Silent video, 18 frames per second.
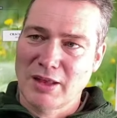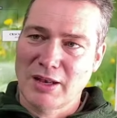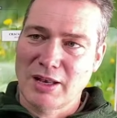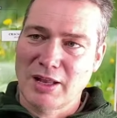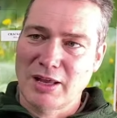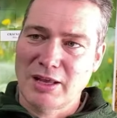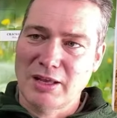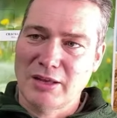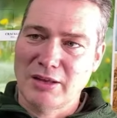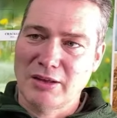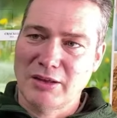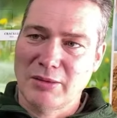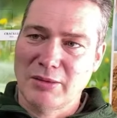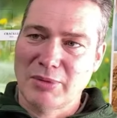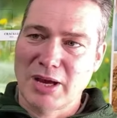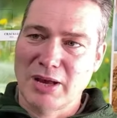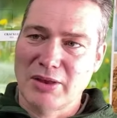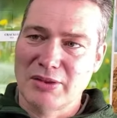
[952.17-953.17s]
a layer
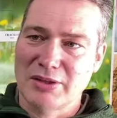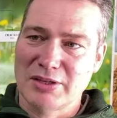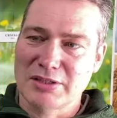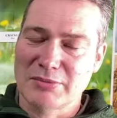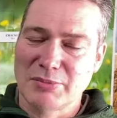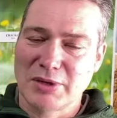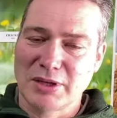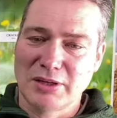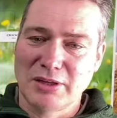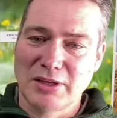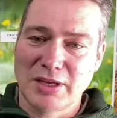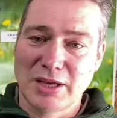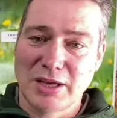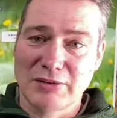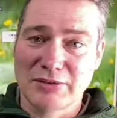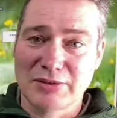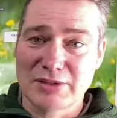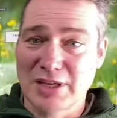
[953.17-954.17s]
about this big. You
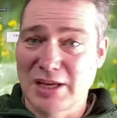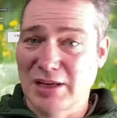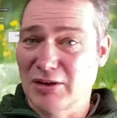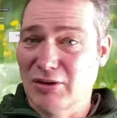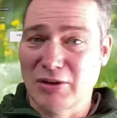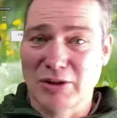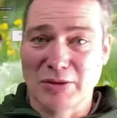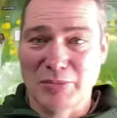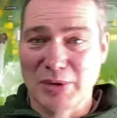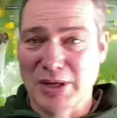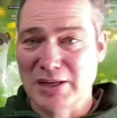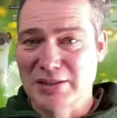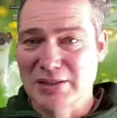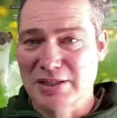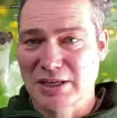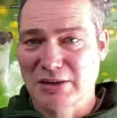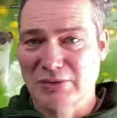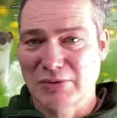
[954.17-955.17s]
can take all the
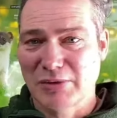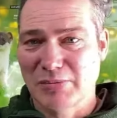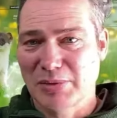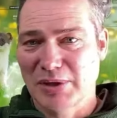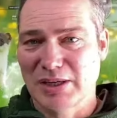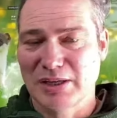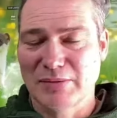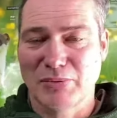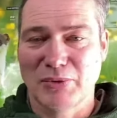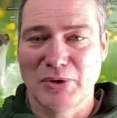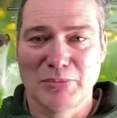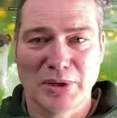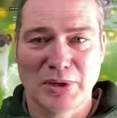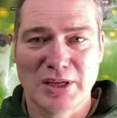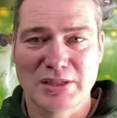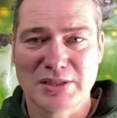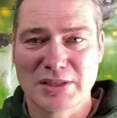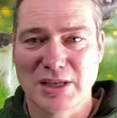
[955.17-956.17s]
pellets out and
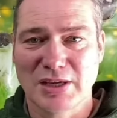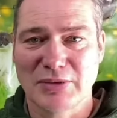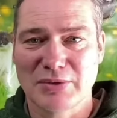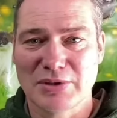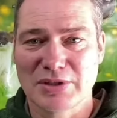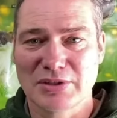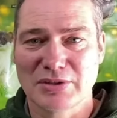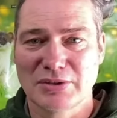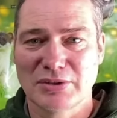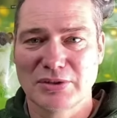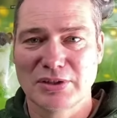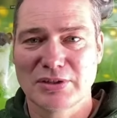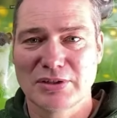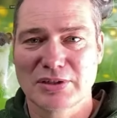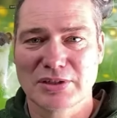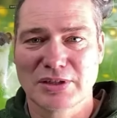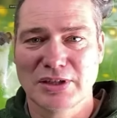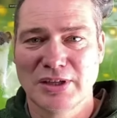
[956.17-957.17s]
replace that with
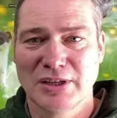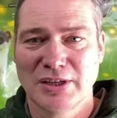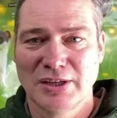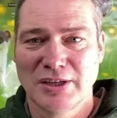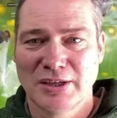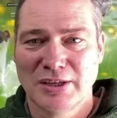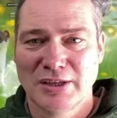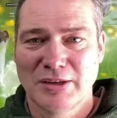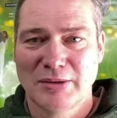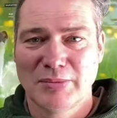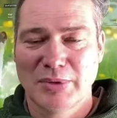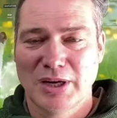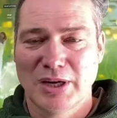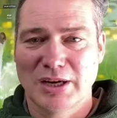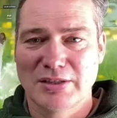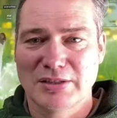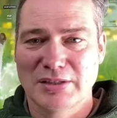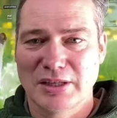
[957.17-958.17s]
sawdust,
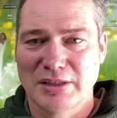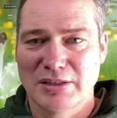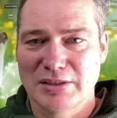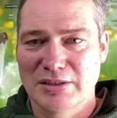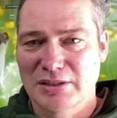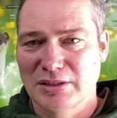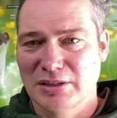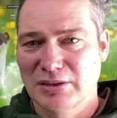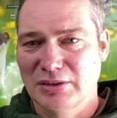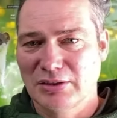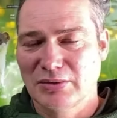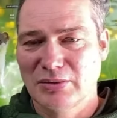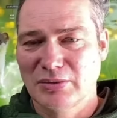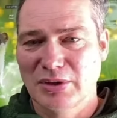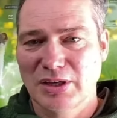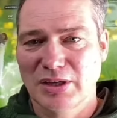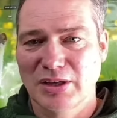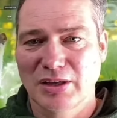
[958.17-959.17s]
but I tend
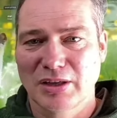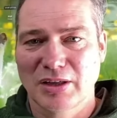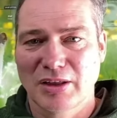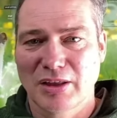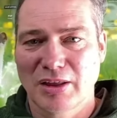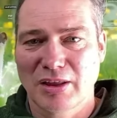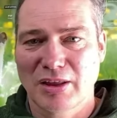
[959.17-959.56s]
to